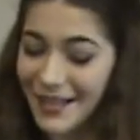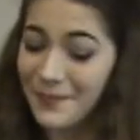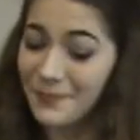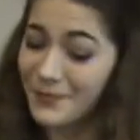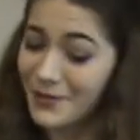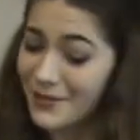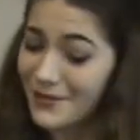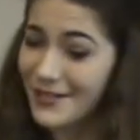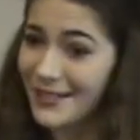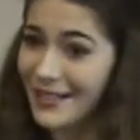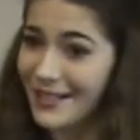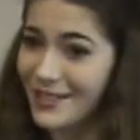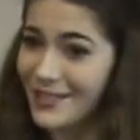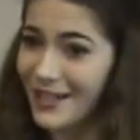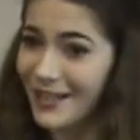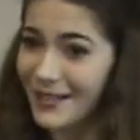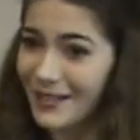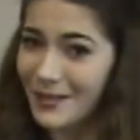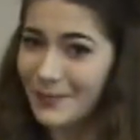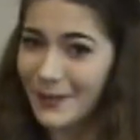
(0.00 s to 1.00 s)
Moves Like
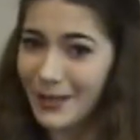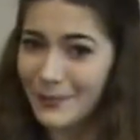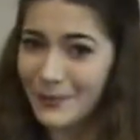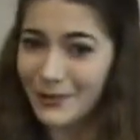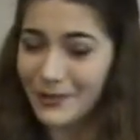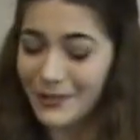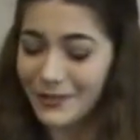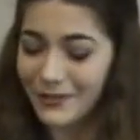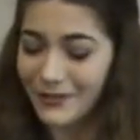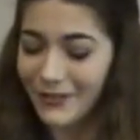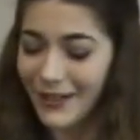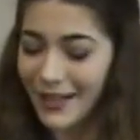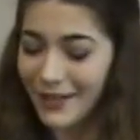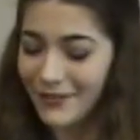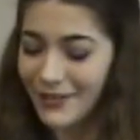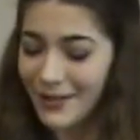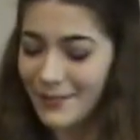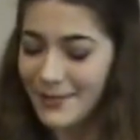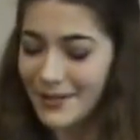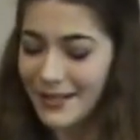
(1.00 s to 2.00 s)
Jagger by Maroon 5
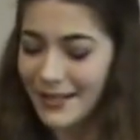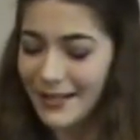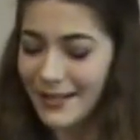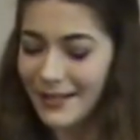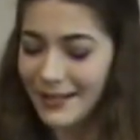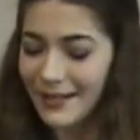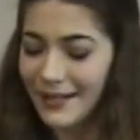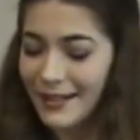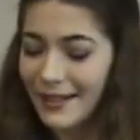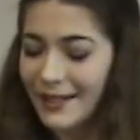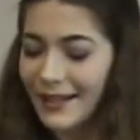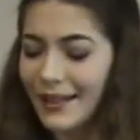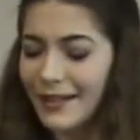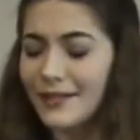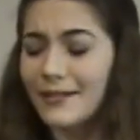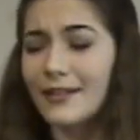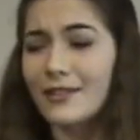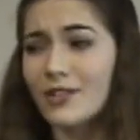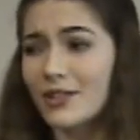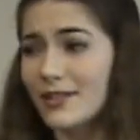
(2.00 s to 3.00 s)
comes on and you
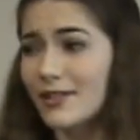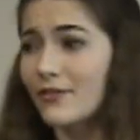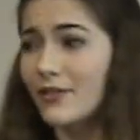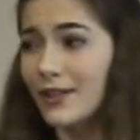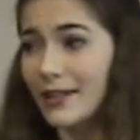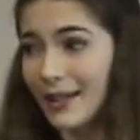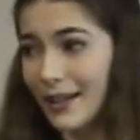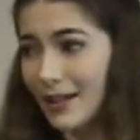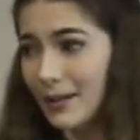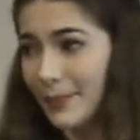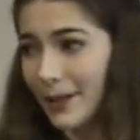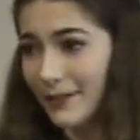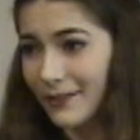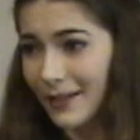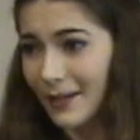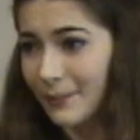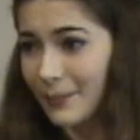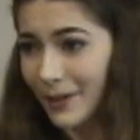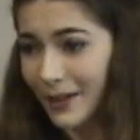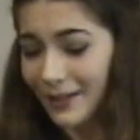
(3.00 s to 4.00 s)
can just forget about
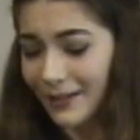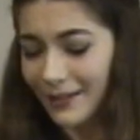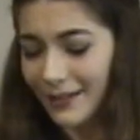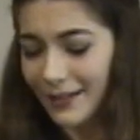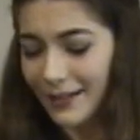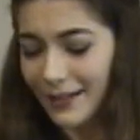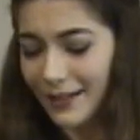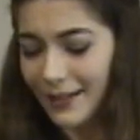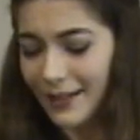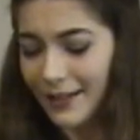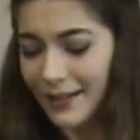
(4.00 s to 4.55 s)
that monologue.